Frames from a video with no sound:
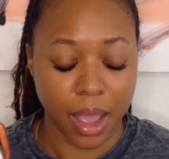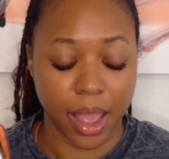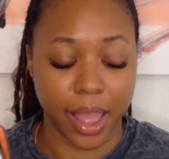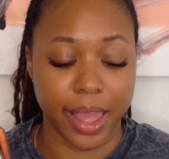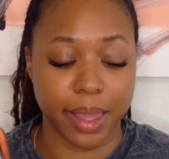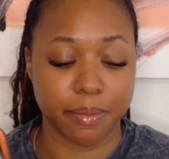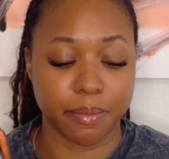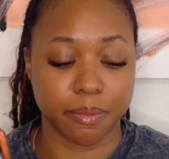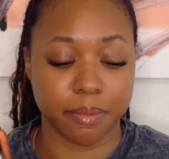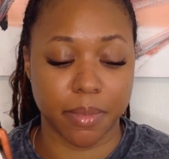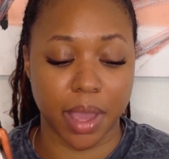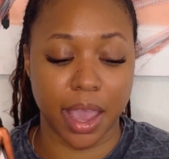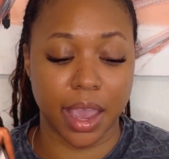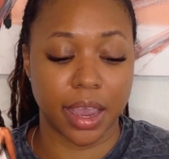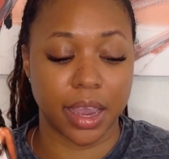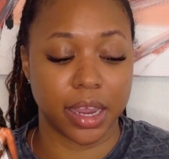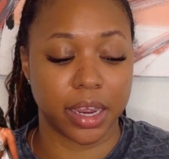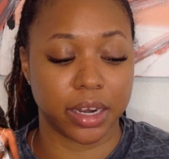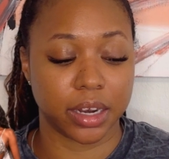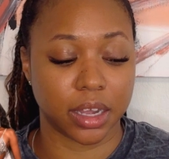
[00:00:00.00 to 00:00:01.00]
and
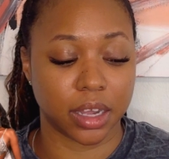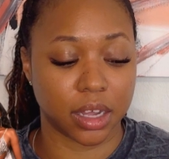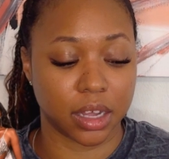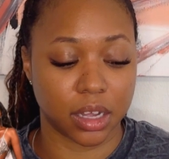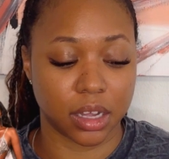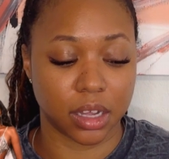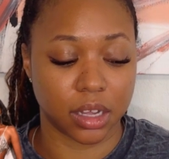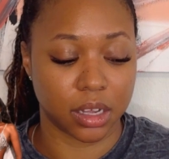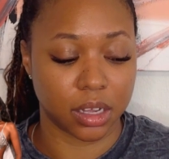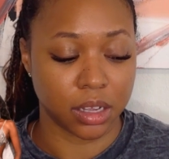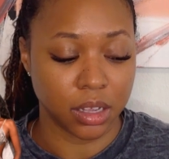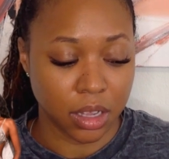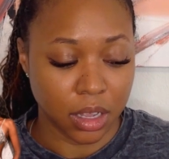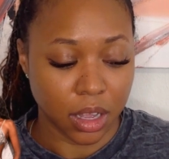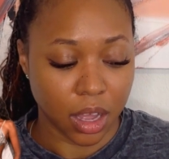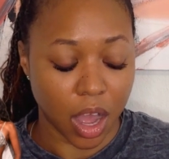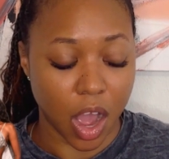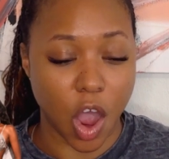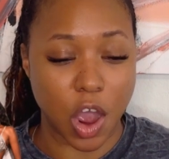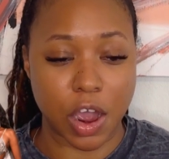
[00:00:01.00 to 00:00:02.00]
a
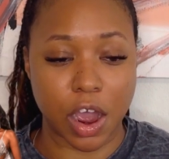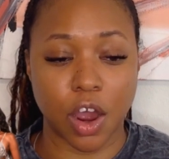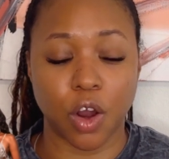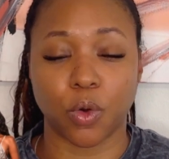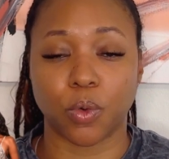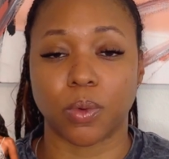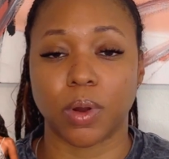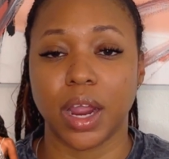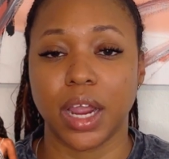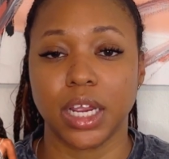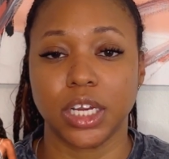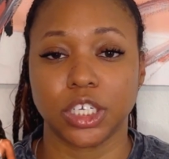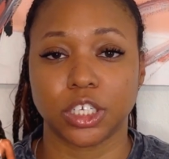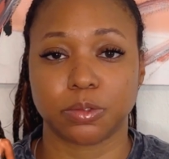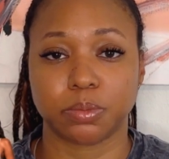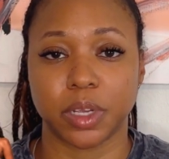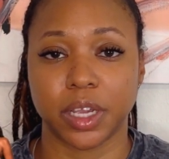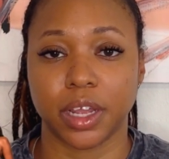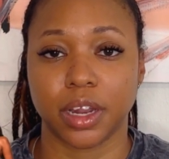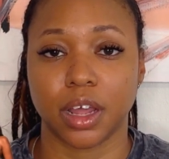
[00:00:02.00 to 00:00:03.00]

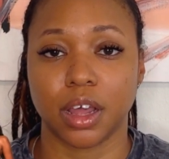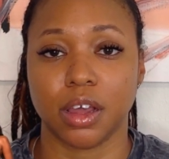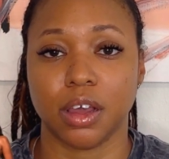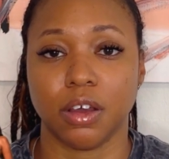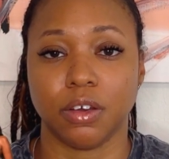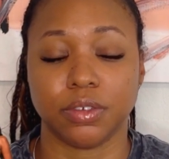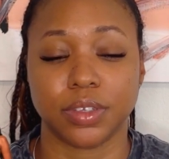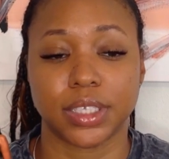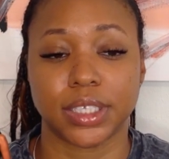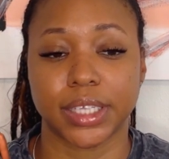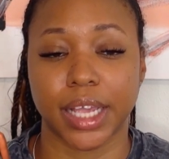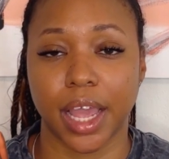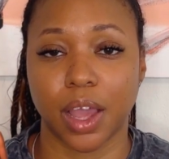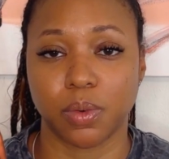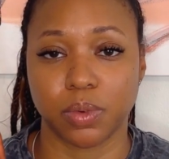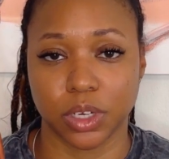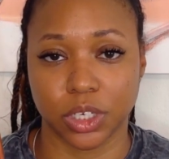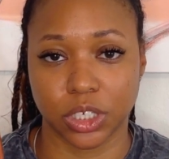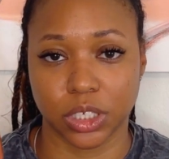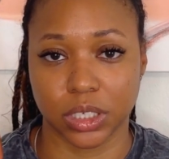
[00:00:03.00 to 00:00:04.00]
arrangement of
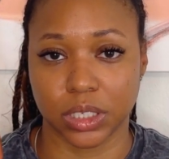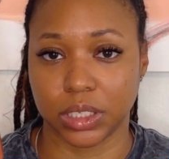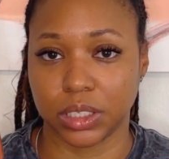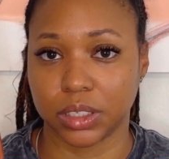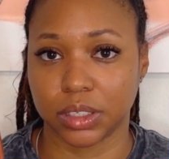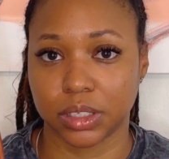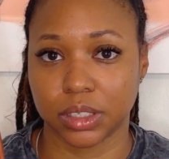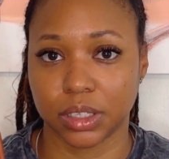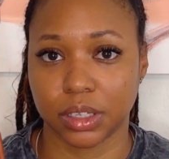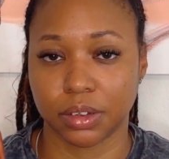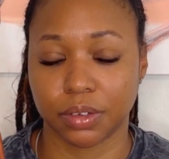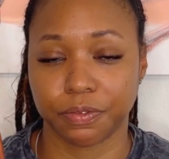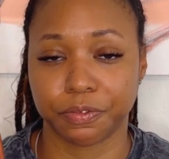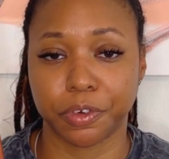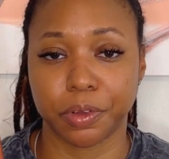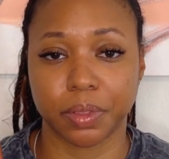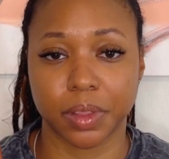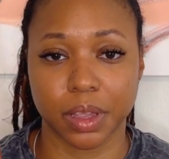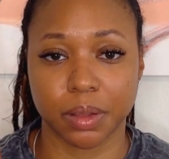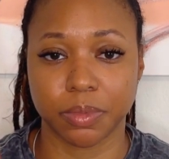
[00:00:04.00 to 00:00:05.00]
sandwiches
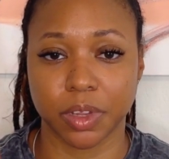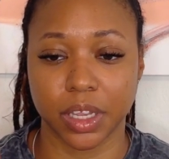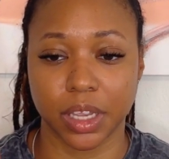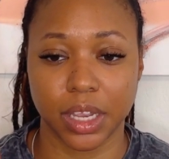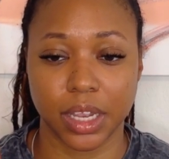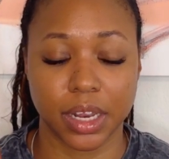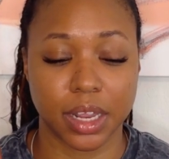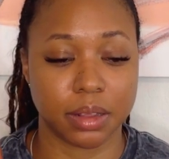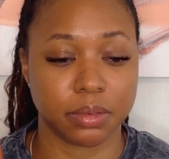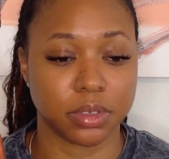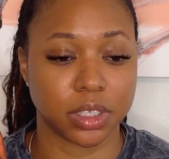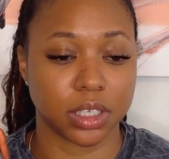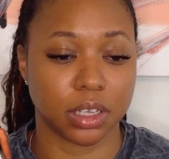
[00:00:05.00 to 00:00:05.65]
for them to eat, and